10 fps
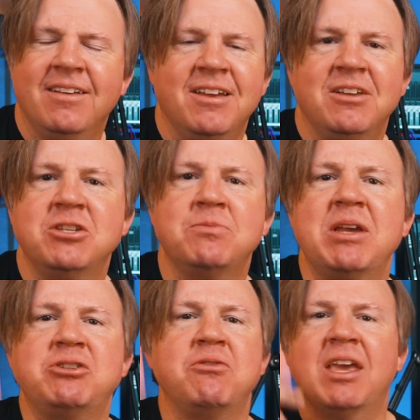It just
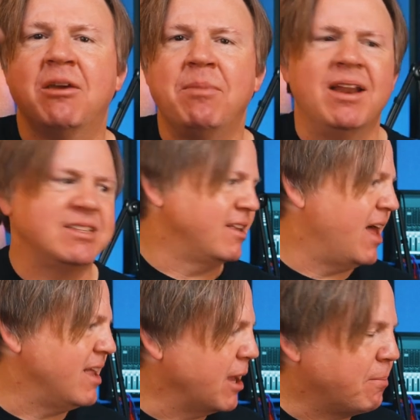makes you think about it. It's a
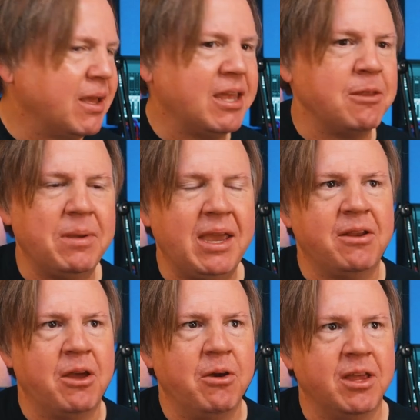lot like playing the
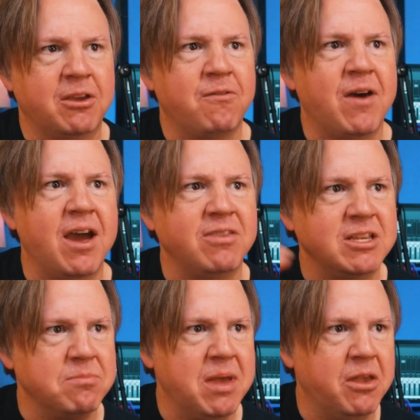piano. Like you find
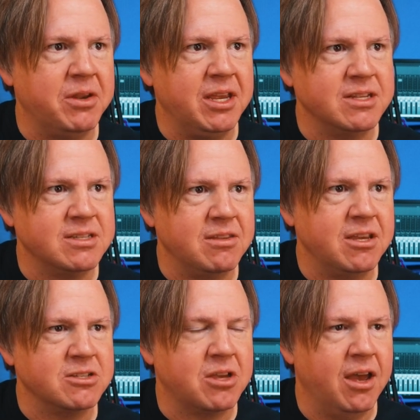these melodies and
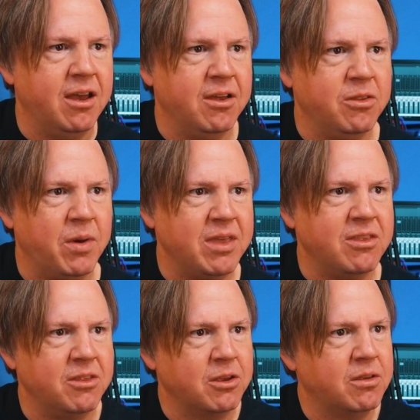these the way
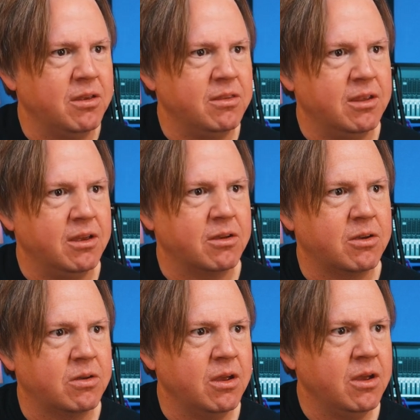that the
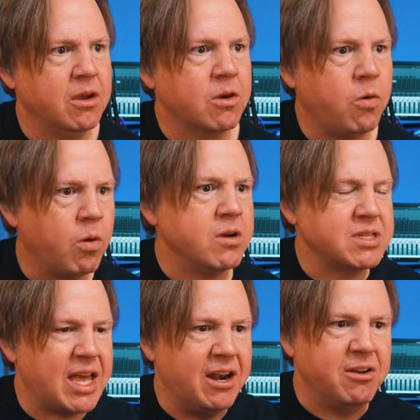chords
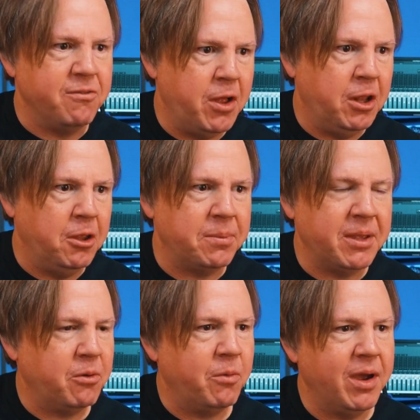kind of develop
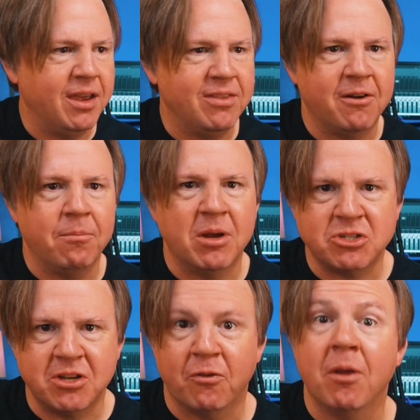in a way that are much
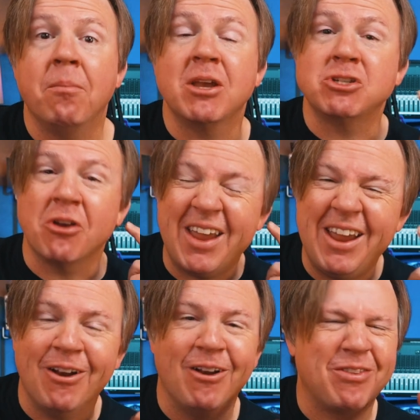different. It makes your
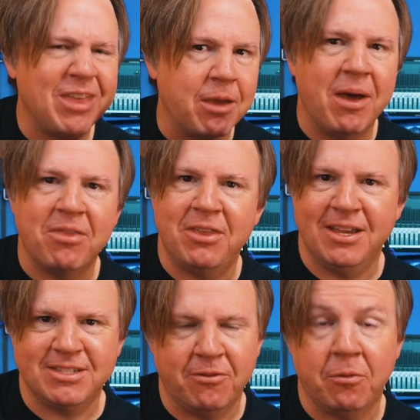ear think about
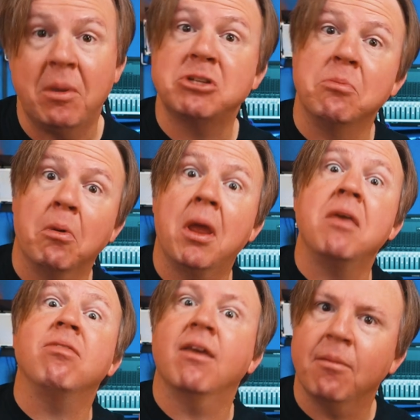things different. Makes your
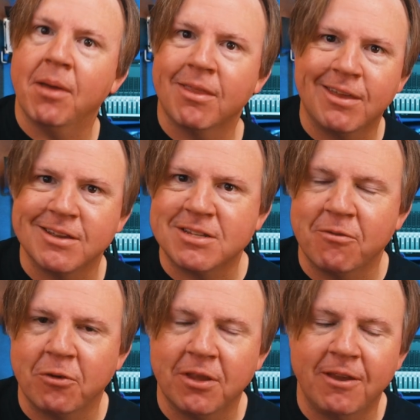brain think about things
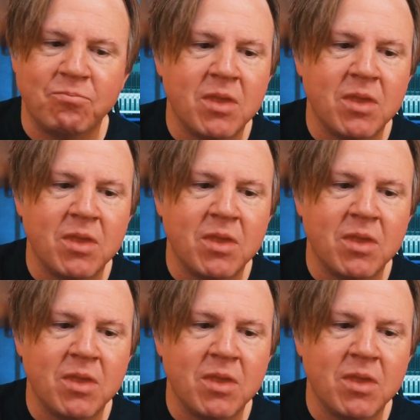differently.